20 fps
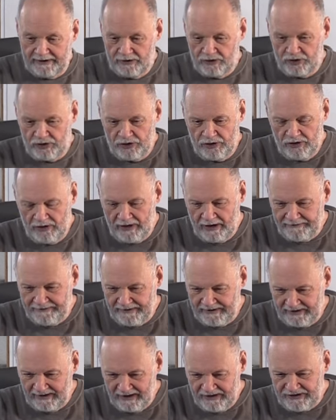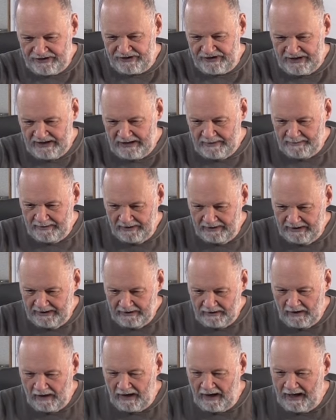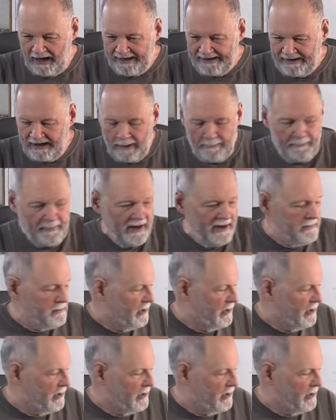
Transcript: and sure enough it does seem a little high, not by